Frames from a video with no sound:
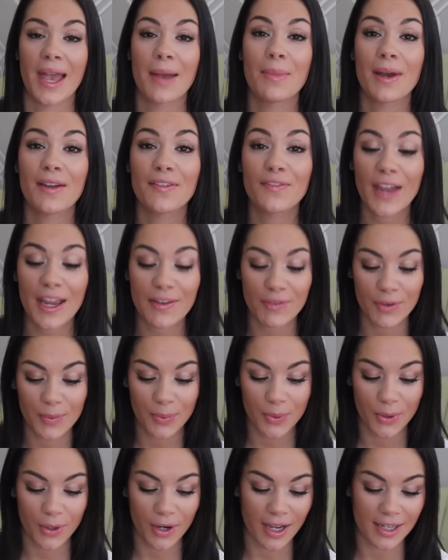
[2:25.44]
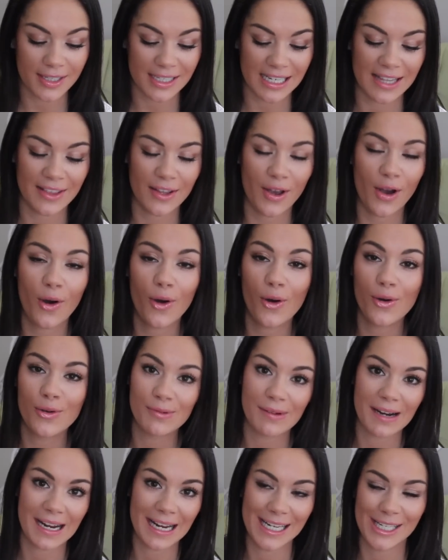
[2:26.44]
And my favourite product in the whole
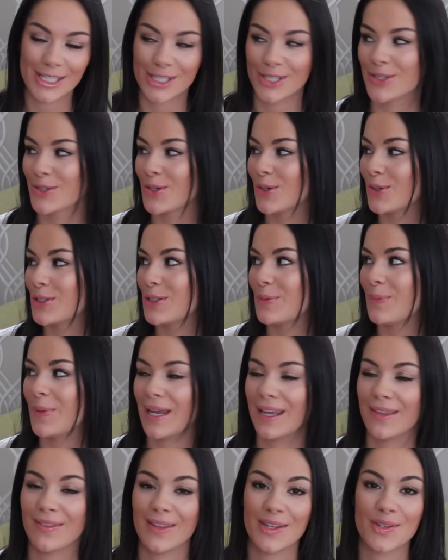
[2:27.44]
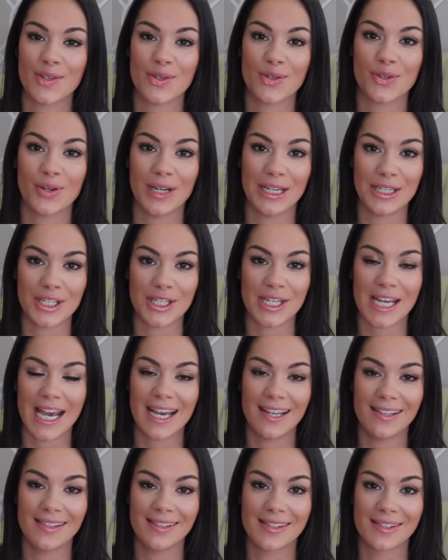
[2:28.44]
range has got to be these treasure
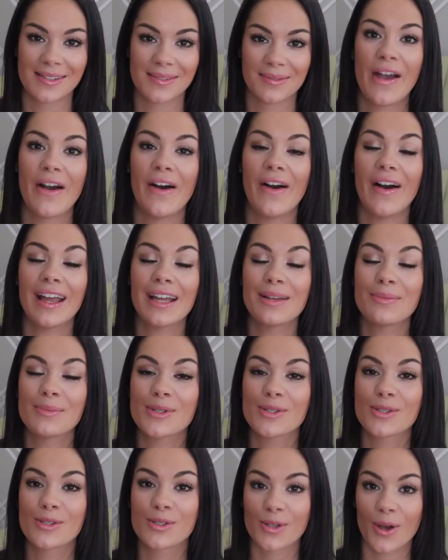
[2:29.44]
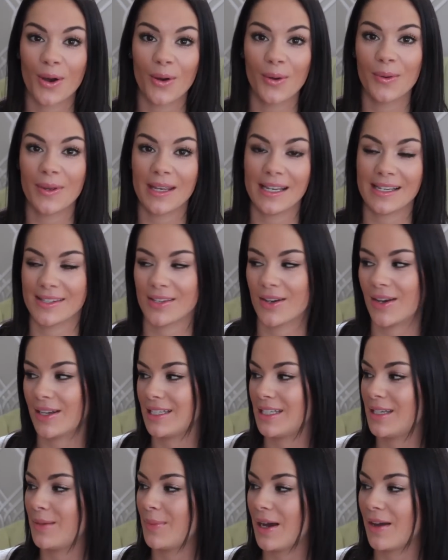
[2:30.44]
tats. I am so
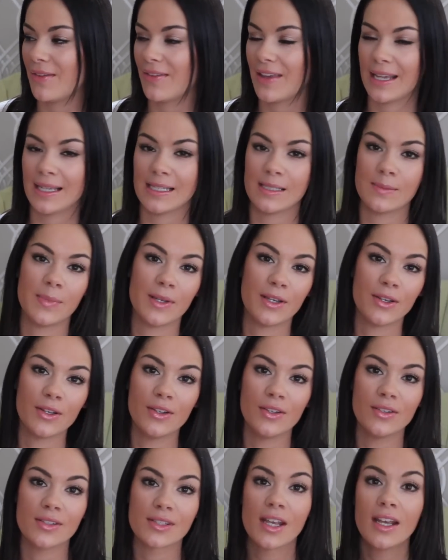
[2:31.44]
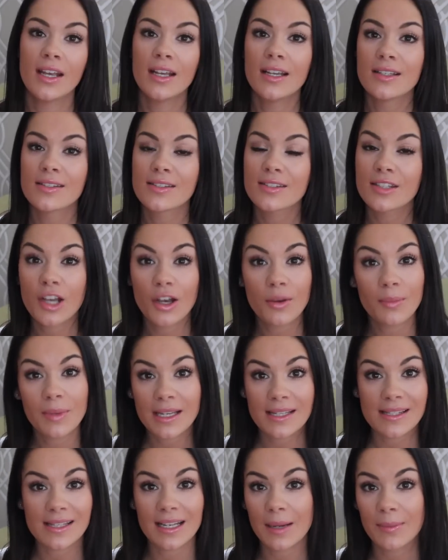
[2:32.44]
excited about these because so
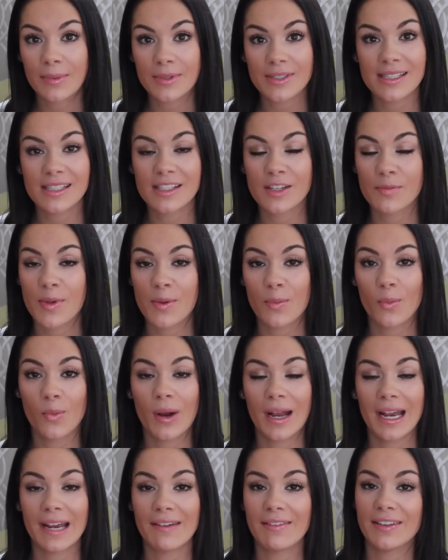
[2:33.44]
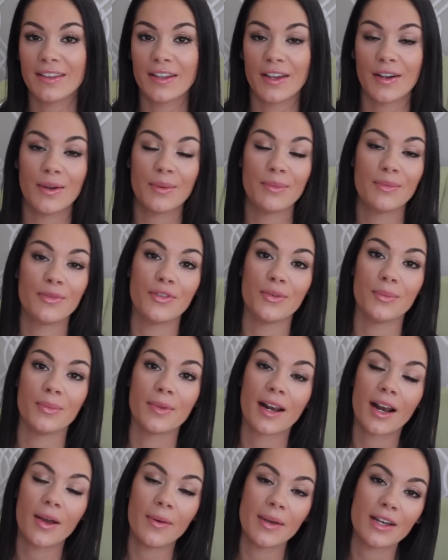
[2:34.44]
many celebrities have been wearing them, from
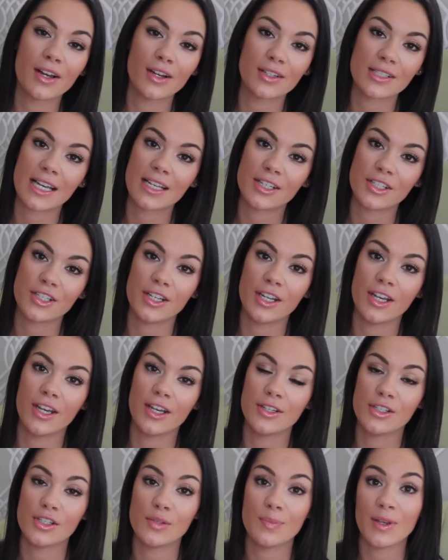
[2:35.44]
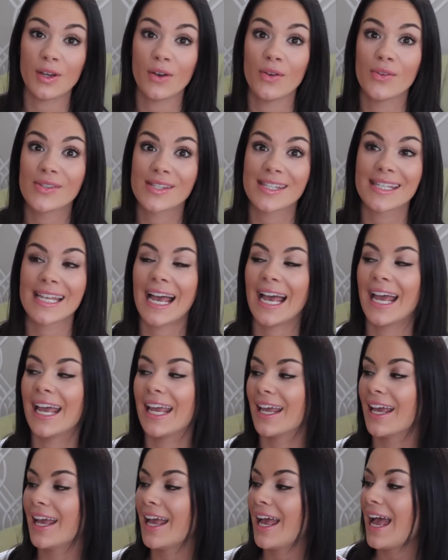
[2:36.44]
Khloe Kardashian to
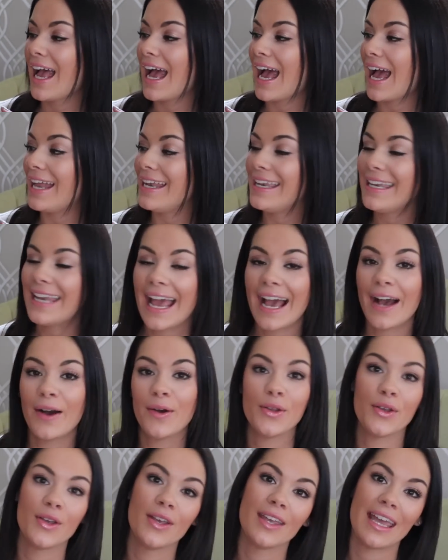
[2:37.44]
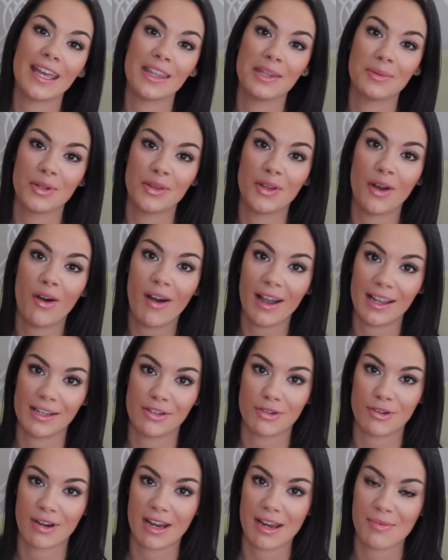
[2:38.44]
Beyonce, and now you can get them on the high
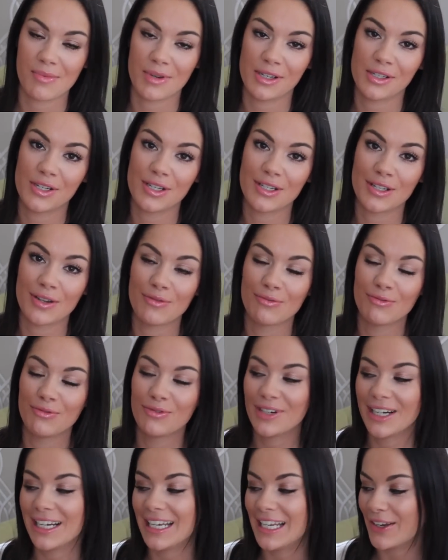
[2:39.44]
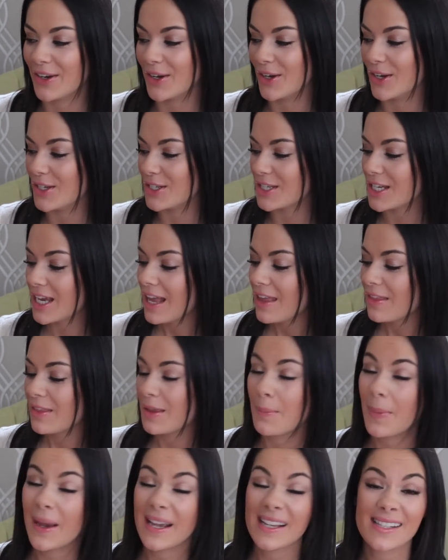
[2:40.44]
street, which is really good.
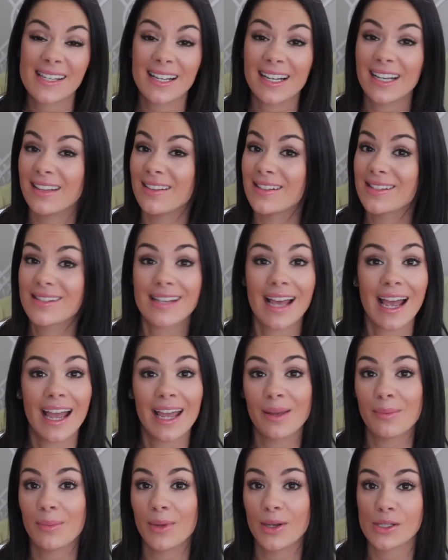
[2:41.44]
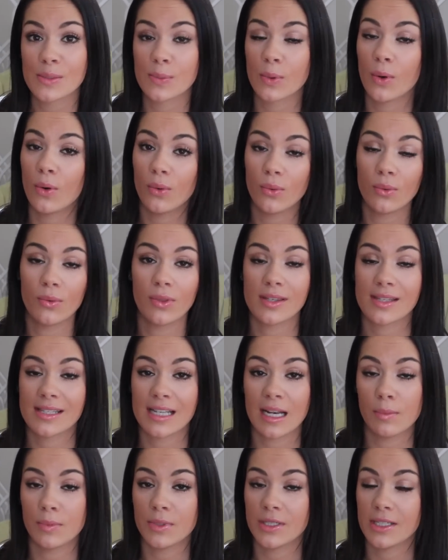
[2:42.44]
They're basically the same as what all the
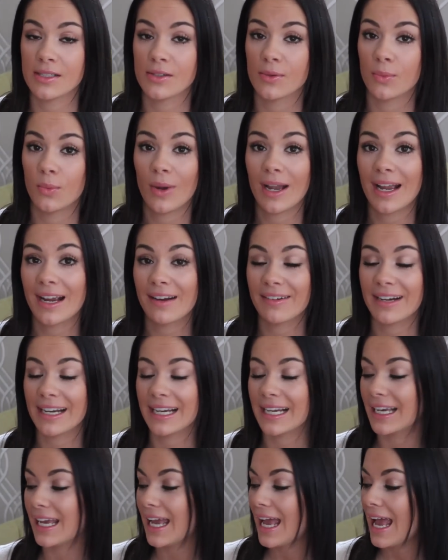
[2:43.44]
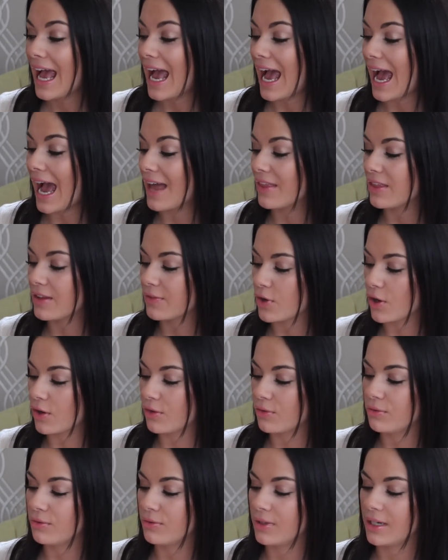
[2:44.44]
celebrities are wearing, and they've got
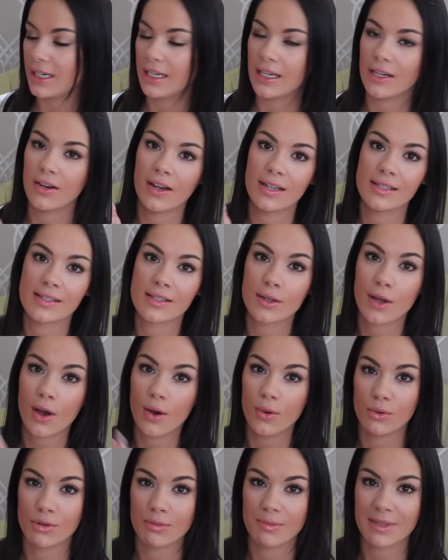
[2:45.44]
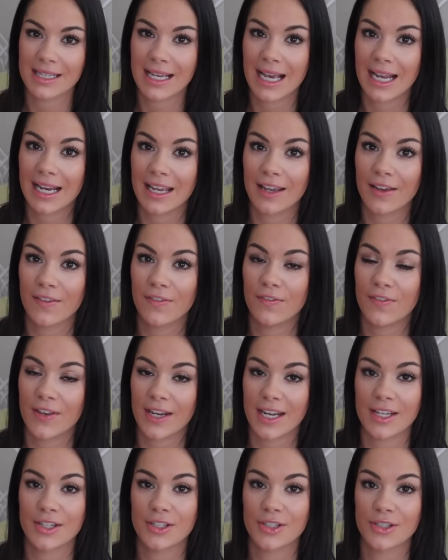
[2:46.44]
a really nice gold metallic
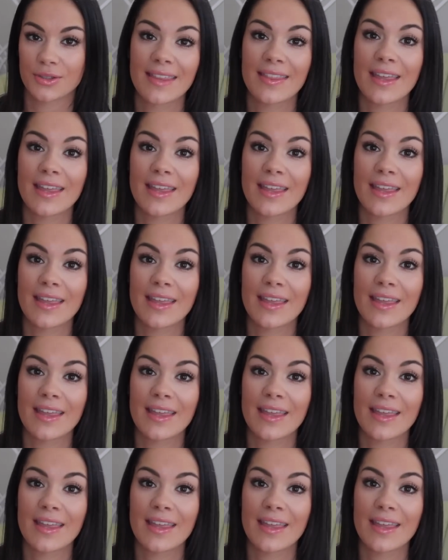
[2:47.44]
finish.